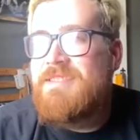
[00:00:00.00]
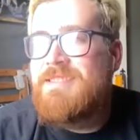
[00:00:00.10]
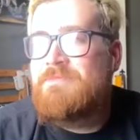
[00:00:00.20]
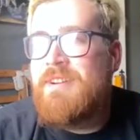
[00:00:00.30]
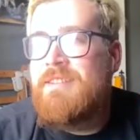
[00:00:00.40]

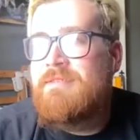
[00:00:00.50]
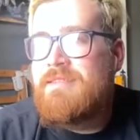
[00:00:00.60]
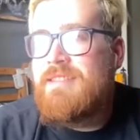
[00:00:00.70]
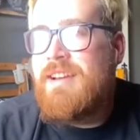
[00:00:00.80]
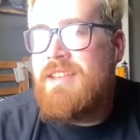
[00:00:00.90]

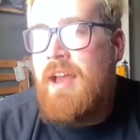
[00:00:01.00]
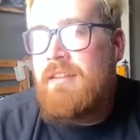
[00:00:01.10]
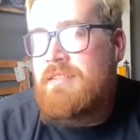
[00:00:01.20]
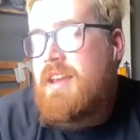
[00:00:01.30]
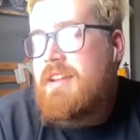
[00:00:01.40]
Brown's.
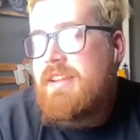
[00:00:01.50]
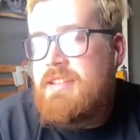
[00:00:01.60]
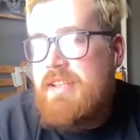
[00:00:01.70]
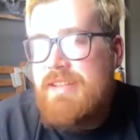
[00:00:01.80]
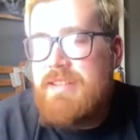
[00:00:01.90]

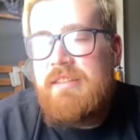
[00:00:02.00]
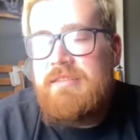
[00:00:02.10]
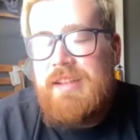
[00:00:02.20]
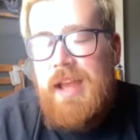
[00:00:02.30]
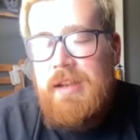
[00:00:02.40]
Listen, it's
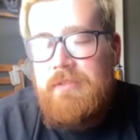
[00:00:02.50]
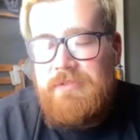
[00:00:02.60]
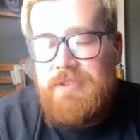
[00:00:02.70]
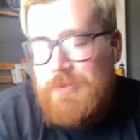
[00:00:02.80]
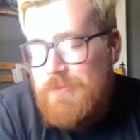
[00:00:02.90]
entertaining
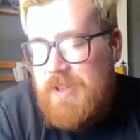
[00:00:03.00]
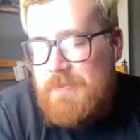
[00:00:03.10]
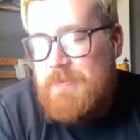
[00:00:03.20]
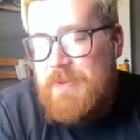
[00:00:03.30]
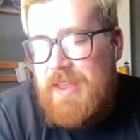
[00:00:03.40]
for some
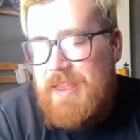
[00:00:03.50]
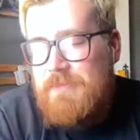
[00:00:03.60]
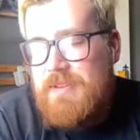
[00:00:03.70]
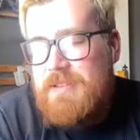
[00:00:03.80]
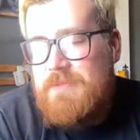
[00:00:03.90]
people, but I
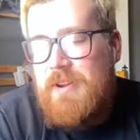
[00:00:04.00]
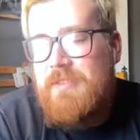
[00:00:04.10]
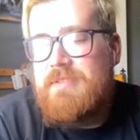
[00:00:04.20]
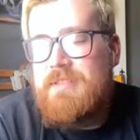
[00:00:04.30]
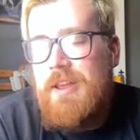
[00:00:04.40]
think Mrs.
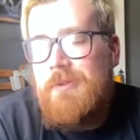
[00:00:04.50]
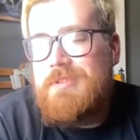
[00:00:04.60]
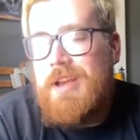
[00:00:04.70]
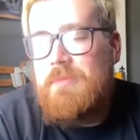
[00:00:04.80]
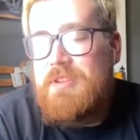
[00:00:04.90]
Brown's is
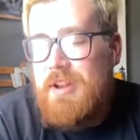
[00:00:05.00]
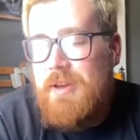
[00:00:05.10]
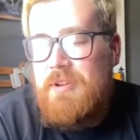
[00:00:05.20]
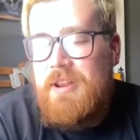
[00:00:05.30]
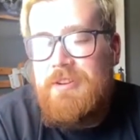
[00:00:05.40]
lowest common
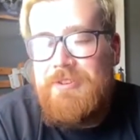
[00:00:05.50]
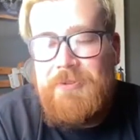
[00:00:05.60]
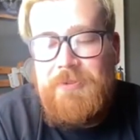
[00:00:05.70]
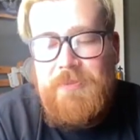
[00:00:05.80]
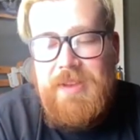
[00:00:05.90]
denominator.
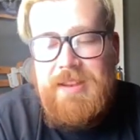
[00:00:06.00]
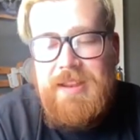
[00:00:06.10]
You know what I mean?